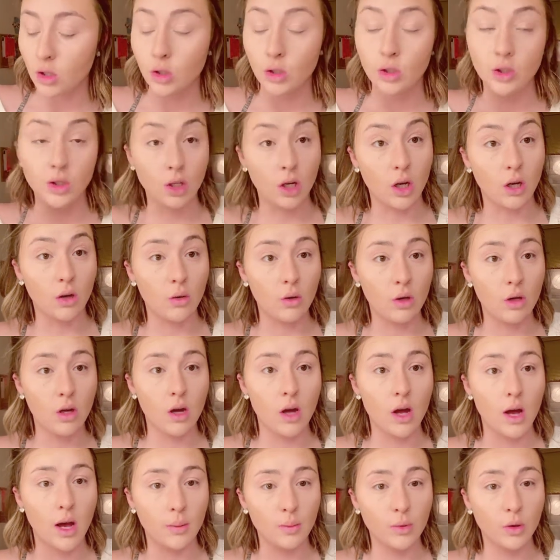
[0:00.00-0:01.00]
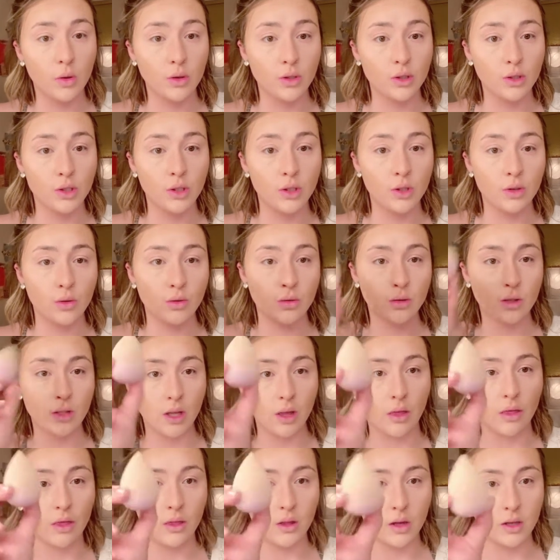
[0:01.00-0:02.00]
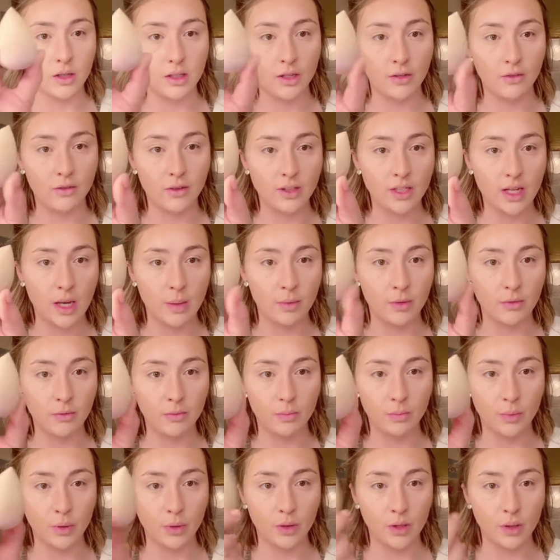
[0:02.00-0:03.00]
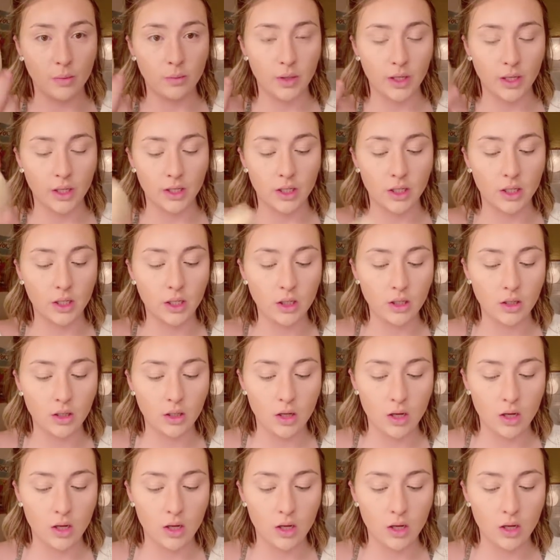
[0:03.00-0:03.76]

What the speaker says: so I'm going to use a different type of beauty blender